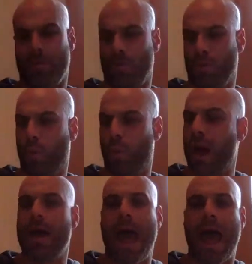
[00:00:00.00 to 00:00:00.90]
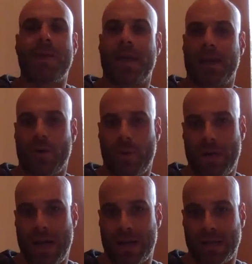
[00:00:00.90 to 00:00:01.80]
what ad am I going to run
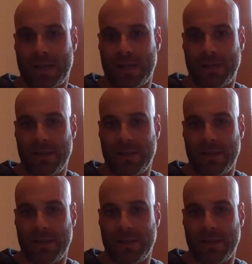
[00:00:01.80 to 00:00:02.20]
next.